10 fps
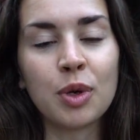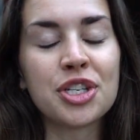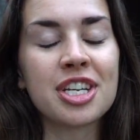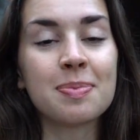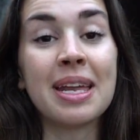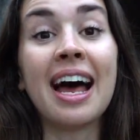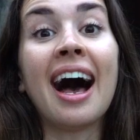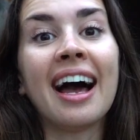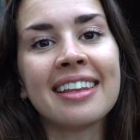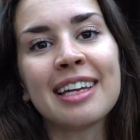which has been
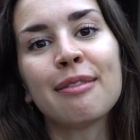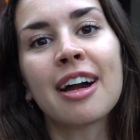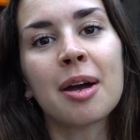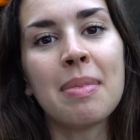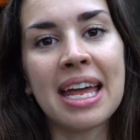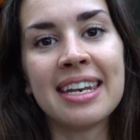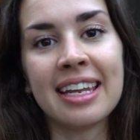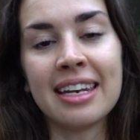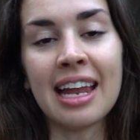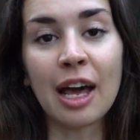highly
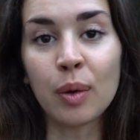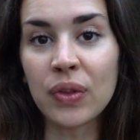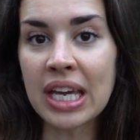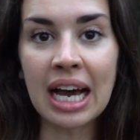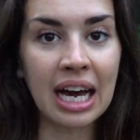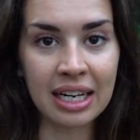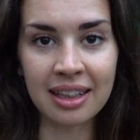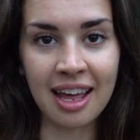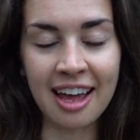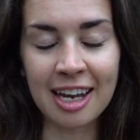recommended, not only
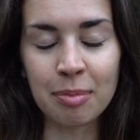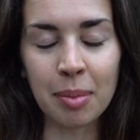online,